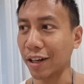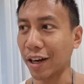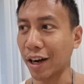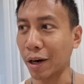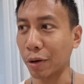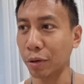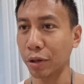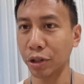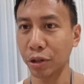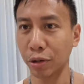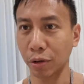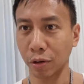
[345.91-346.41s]

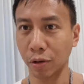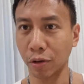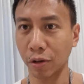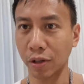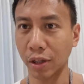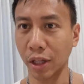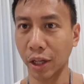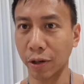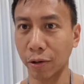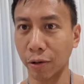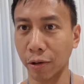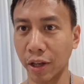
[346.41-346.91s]
our sugar
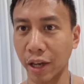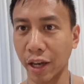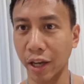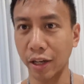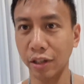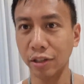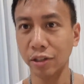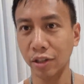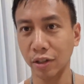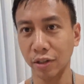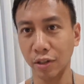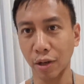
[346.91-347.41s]
glider
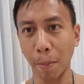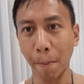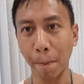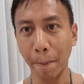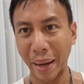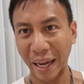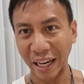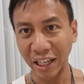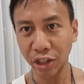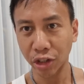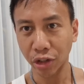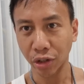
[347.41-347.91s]
cage is a
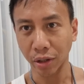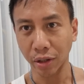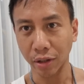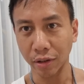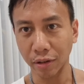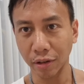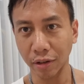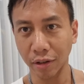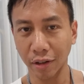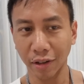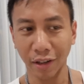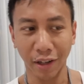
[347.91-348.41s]

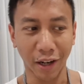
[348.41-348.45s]
mansion.